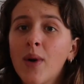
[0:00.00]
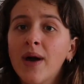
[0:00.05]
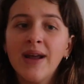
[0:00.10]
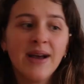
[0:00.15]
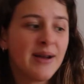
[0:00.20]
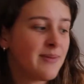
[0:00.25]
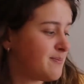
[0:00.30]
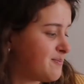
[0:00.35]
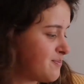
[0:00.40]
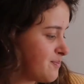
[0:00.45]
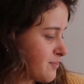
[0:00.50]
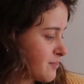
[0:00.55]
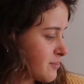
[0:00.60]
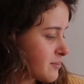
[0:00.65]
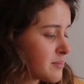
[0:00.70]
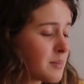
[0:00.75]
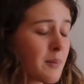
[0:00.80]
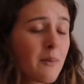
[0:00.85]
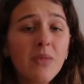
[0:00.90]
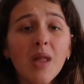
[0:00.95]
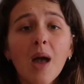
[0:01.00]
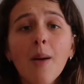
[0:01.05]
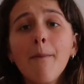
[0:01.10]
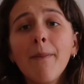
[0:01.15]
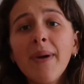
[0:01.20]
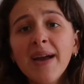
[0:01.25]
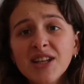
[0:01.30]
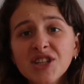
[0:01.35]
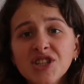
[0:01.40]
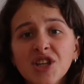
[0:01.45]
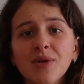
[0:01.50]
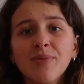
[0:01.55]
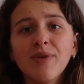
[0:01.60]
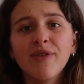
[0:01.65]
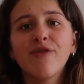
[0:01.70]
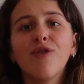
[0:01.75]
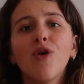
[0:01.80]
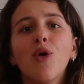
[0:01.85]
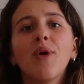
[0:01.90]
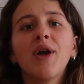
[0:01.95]
want to mention
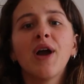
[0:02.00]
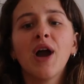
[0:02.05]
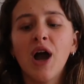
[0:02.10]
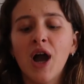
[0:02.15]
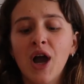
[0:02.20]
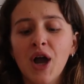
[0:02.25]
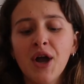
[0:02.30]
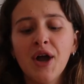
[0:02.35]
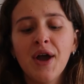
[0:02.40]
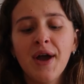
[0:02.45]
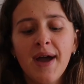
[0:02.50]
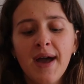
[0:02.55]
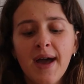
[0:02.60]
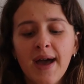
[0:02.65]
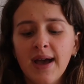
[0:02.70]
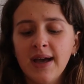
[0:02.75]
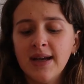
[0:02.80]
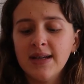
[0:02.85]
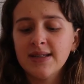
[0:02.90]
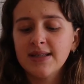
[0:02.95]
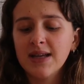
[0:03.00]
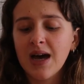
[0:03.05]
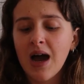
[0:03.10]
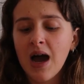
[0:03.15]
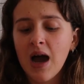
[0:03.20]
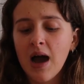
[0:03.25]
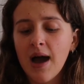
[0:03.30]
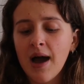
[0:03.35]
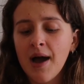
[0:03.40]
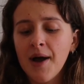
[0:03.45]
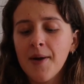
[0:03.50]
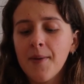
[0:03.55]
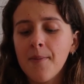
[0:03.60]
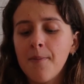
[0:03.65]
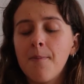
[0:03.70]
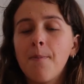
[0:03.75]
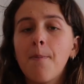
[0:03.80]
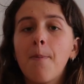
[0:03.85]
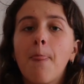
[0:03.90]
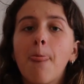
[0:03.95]
before we go is
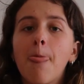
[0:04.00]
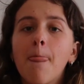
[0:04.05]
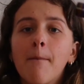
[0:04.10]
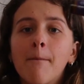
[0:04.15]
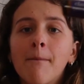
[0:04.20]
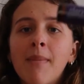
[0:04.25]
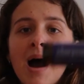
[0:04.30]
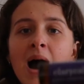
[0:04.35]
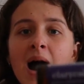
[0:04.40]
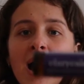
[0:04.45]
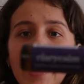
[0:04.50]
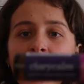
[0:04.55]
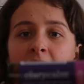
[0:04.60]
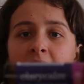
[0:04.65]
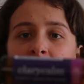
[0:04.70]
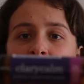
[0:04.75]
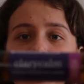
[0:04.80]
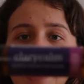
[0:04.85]
my